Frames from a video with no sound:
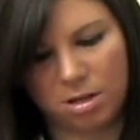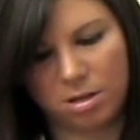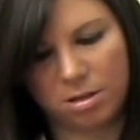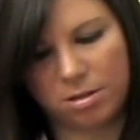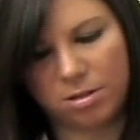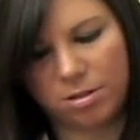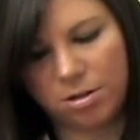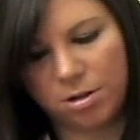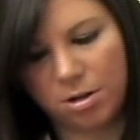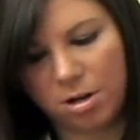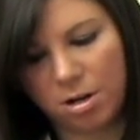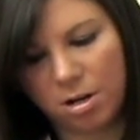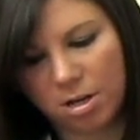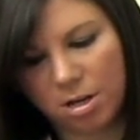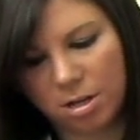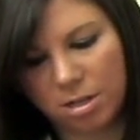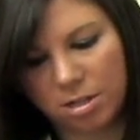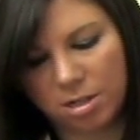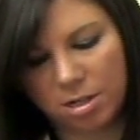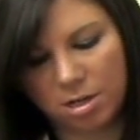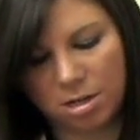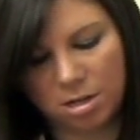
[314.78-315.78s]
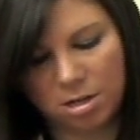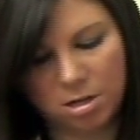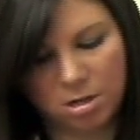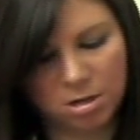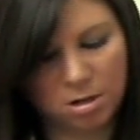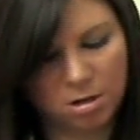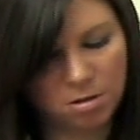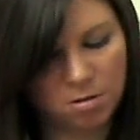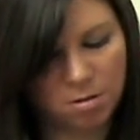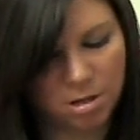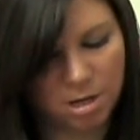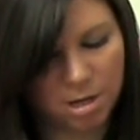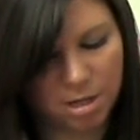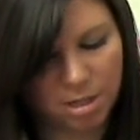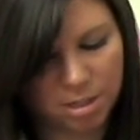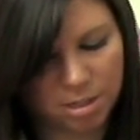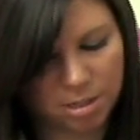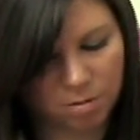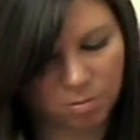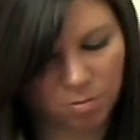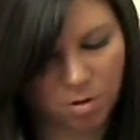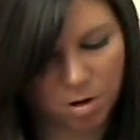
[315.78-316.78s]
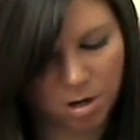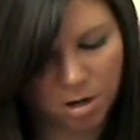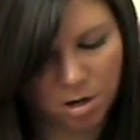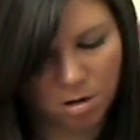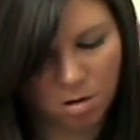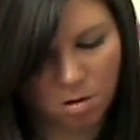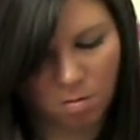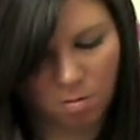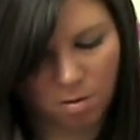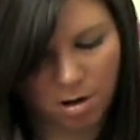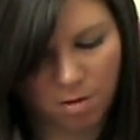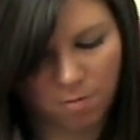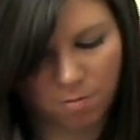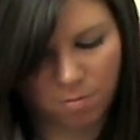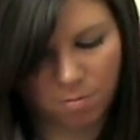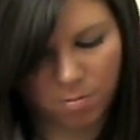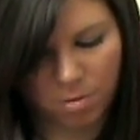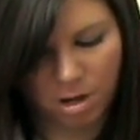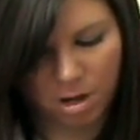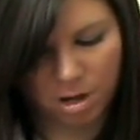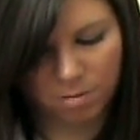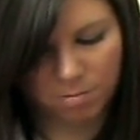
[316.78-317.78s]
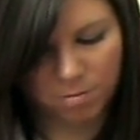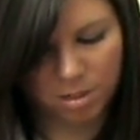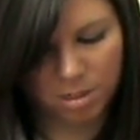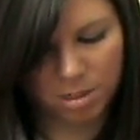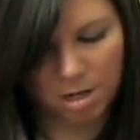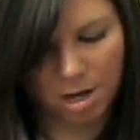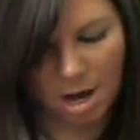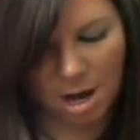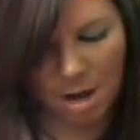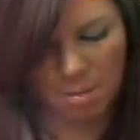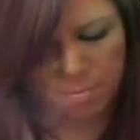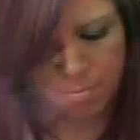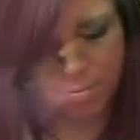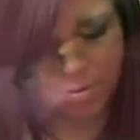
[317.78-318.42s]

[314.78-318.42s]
So you're going to continue to do this, working your way from bottom to top.